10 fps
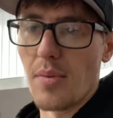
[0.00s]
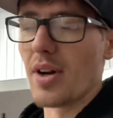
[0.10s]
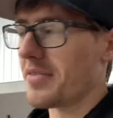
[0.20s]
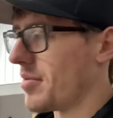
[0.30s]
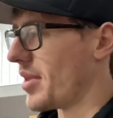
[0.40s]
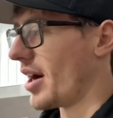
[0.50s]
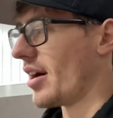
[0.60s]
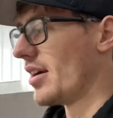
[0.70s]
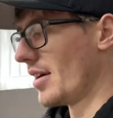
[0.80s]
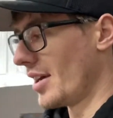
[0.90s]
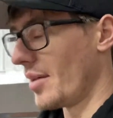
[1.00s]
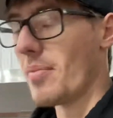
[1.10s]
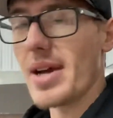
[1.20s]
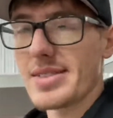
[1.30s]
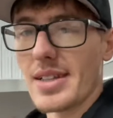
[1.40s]
went from there. It
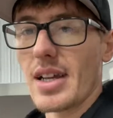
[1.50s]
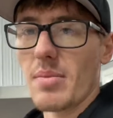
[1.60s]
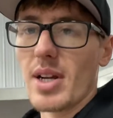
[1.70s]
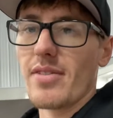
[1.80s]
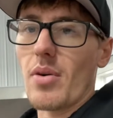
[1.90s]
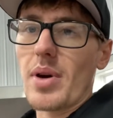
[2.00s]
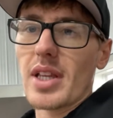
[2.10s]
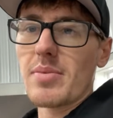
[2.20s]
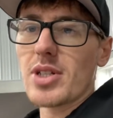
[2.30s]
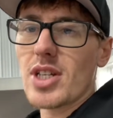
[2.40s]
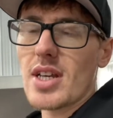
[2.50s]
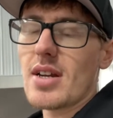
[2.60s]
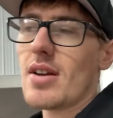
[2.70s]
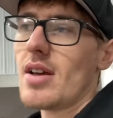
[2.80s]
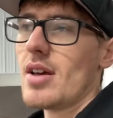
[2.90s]
makes a little bit of a wheelie
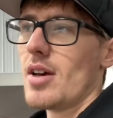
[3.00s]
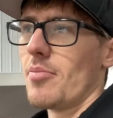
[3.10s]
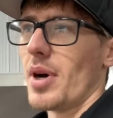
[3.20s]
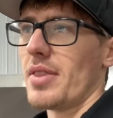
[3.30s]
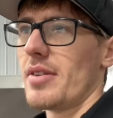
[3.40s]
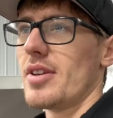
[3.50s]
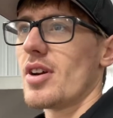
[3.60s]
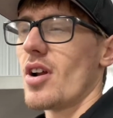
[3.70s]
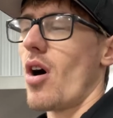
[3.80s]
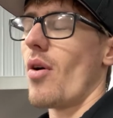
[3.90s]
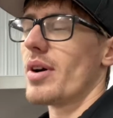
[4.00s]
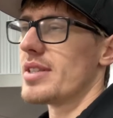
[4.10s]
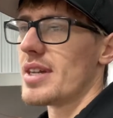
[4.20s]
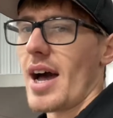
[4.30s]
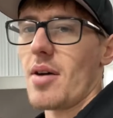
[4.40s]
machine, but you can always
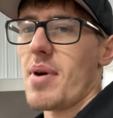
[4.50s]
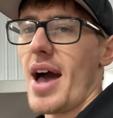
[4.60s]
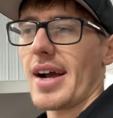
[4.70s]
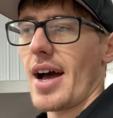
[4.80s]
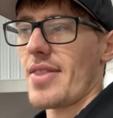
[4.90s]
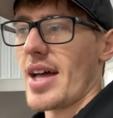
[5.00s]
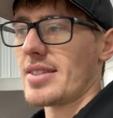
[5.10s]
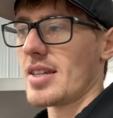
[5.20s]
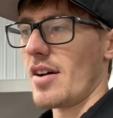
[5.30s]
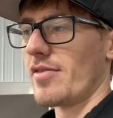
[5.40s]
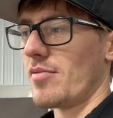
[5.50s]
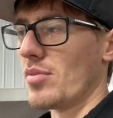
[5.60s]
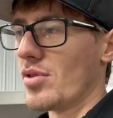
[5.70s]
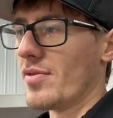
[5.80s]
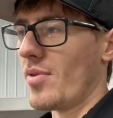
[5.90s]
dial back on that stuff,
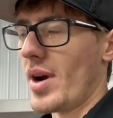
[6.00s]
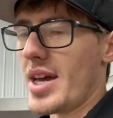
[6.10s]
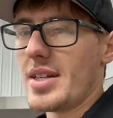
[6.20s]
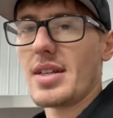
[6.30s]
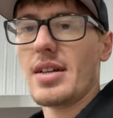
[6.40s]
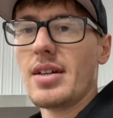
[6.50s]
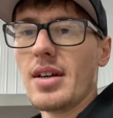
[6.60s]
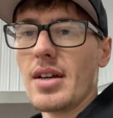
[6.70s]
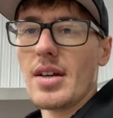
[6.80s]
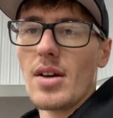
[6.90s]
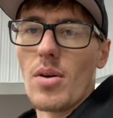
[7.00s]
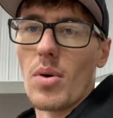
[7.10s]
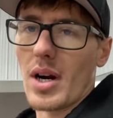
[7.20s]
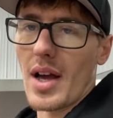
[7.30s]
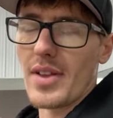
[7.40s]
move weight,
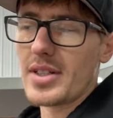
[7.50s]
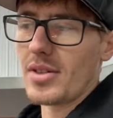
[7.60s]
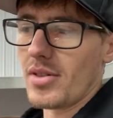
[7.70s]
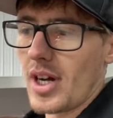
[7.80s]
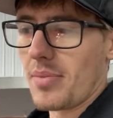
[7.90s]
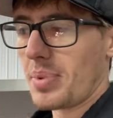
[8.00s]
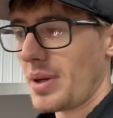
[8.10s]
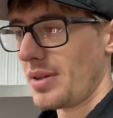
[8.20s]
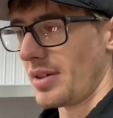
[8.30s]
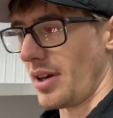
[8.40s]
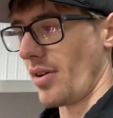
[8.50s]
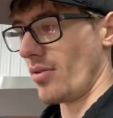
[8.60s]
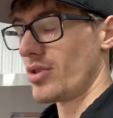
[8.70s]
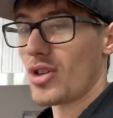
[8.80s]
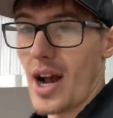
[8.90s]
work on the tune-up,
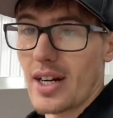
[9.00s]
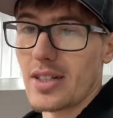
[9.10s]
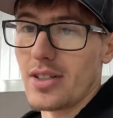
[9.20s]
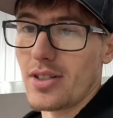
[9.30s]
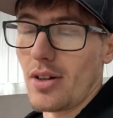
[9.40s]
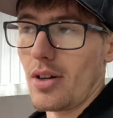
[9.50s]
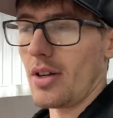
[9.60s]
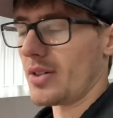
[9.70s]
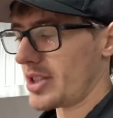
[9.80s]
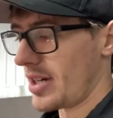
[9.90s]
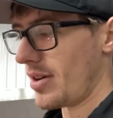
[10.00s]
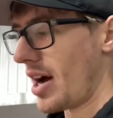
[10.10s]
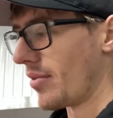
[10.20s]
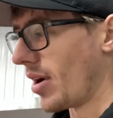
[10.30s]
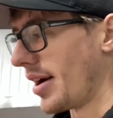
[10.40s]
traction control, which I do
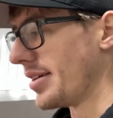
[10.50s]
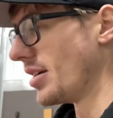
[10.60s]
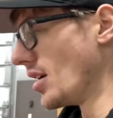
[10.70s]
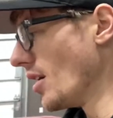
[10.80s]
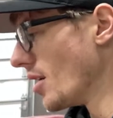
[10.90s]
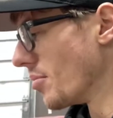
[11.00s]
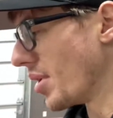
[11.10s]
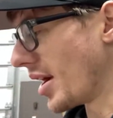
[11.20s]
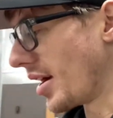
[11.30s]
not run, but